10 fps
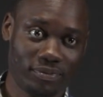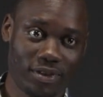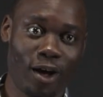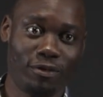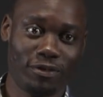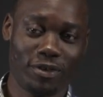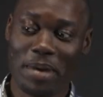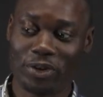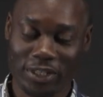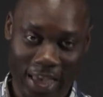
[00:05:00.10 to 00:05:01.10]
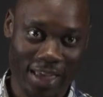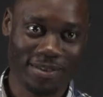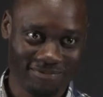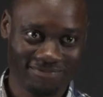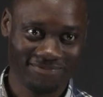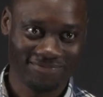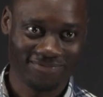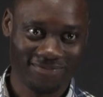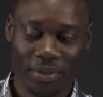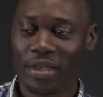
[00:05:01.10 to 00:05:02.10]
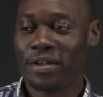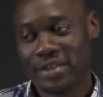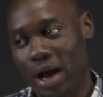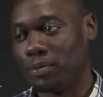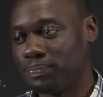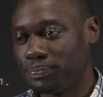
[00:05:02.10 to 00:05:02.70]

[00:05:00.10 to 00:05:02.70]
of matrix A. Now,